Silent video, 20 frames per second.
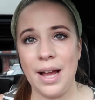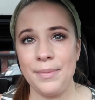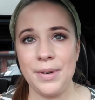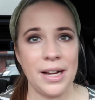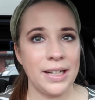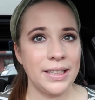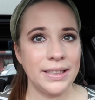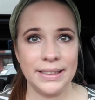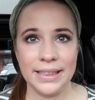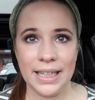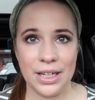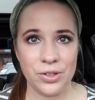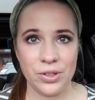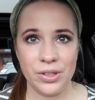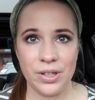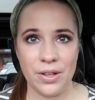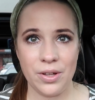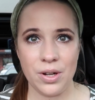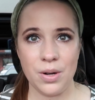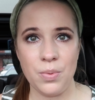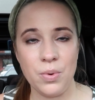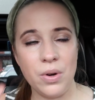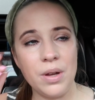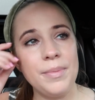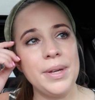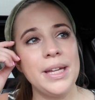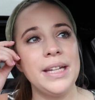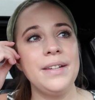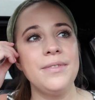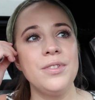not gonna schedule another
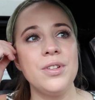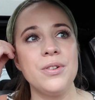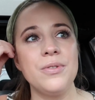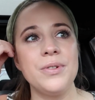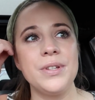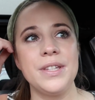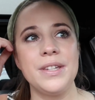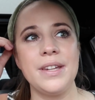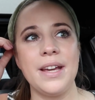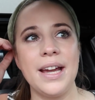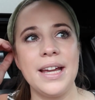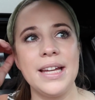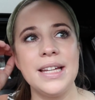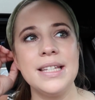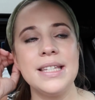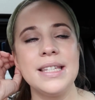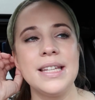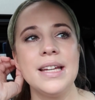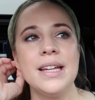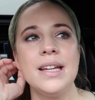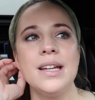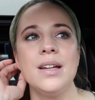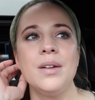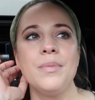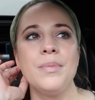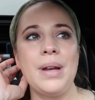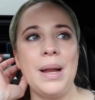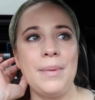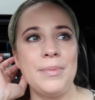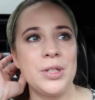appointment, even though it was nice,
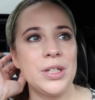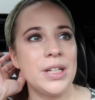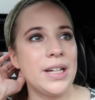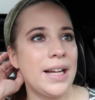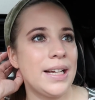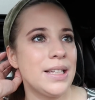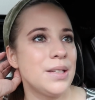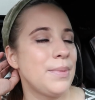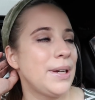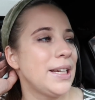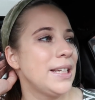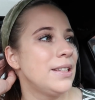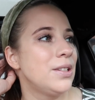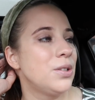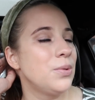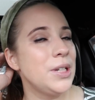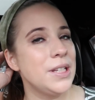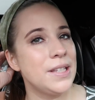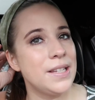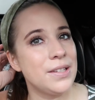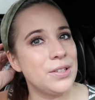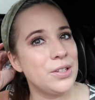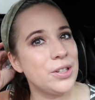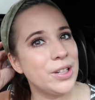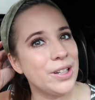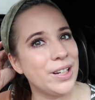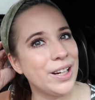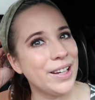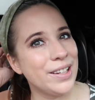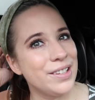but I'm just gonna ask my sweet
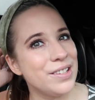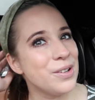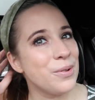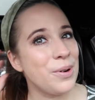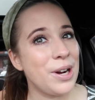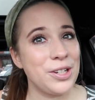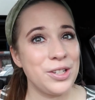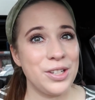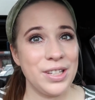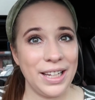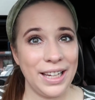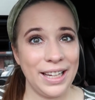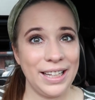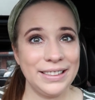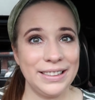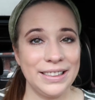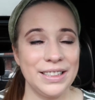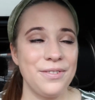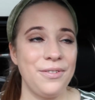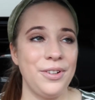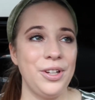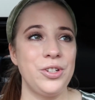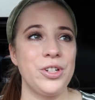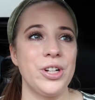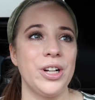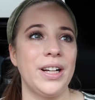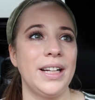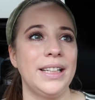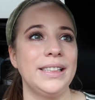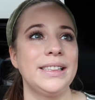sister to watch the kids in the
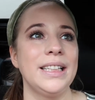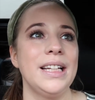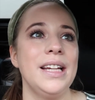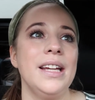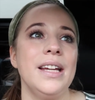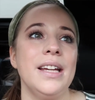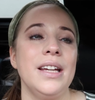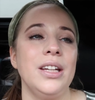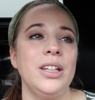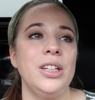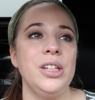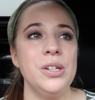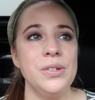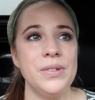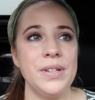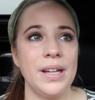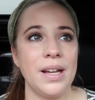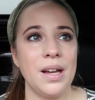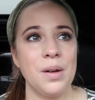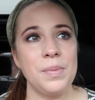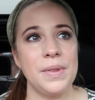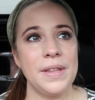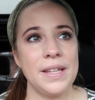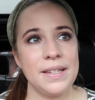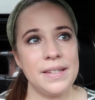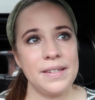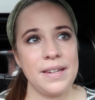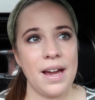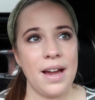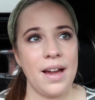future, because using up
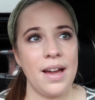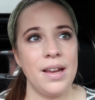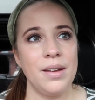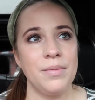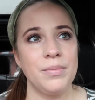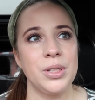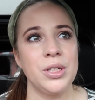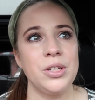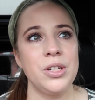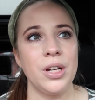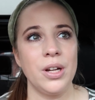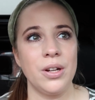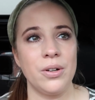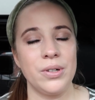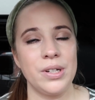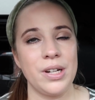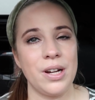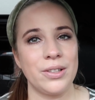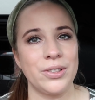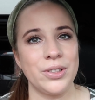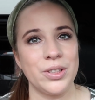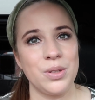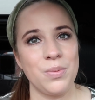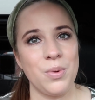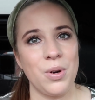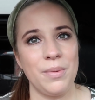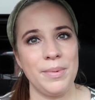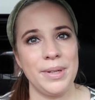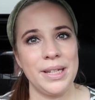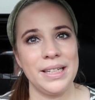this time to go to a doctor's
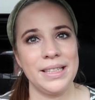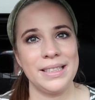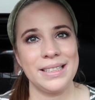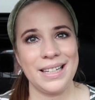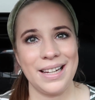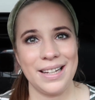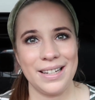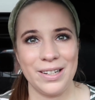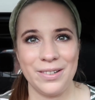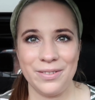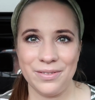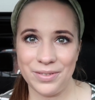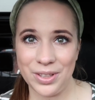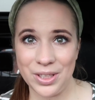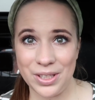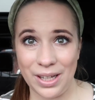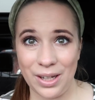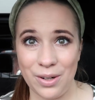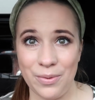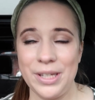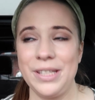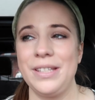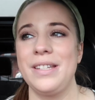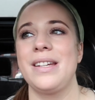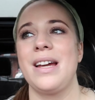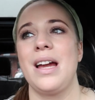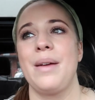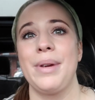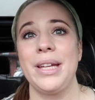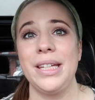appointment, it's kind of feels like a waste of
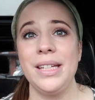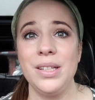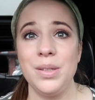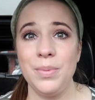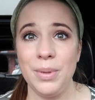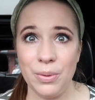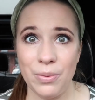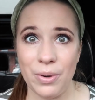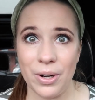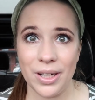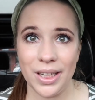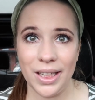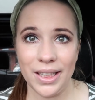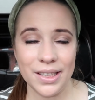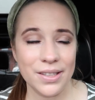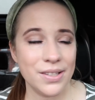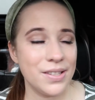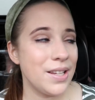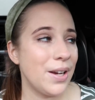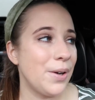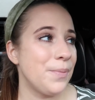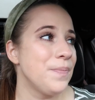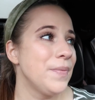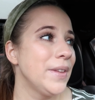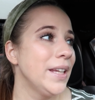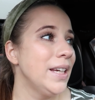time. I need to be working. So